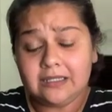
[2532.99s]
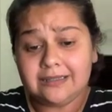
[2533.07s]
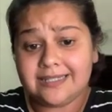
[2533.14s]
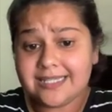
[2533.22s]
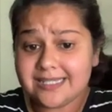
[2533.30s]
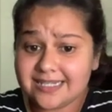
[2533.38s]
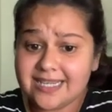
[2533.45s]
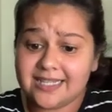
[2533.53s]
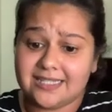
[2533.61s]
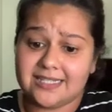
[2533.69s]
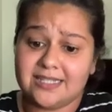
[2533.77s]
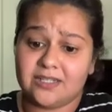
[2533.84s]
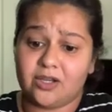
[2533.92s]
this text
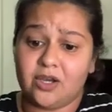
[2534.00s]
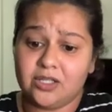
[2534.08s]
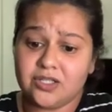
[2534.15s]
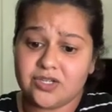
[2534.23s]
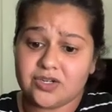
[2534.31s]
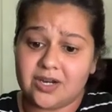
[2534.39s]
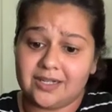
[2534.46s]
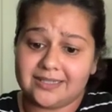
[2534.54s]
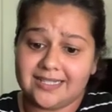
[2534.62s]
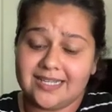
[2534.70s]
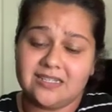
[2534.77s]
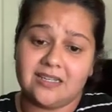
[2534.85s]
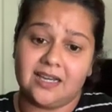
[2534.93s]
is a construct,
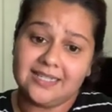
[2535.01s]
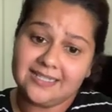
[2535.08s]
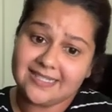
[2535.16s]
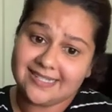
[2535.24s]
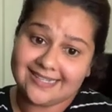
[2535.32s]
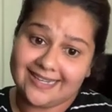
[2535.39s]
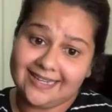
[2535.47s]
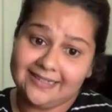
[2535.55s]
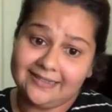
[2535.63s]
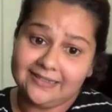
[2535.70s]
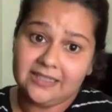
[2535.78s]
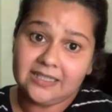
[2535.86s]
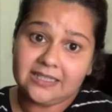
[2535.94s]
and to understand
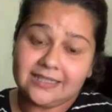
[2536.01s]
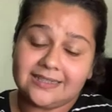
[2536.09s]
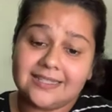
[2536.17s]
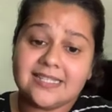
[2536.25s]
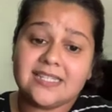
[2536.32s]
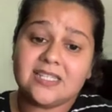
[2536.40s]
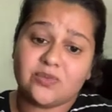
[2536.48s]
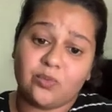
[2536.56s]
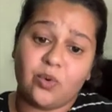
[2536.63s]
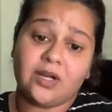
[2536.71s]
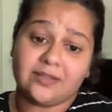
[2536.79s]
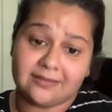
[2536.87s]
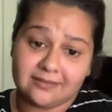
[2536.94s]
this is what